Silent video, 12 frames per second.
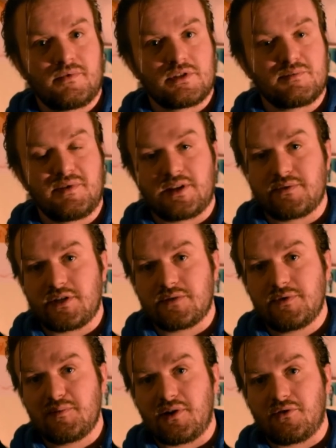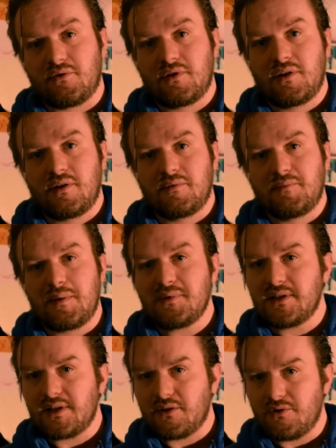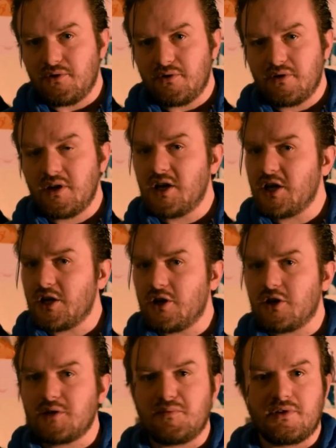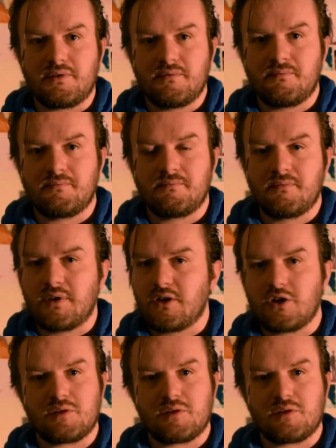to make themselves feel better. People like that there, cut them out. Cut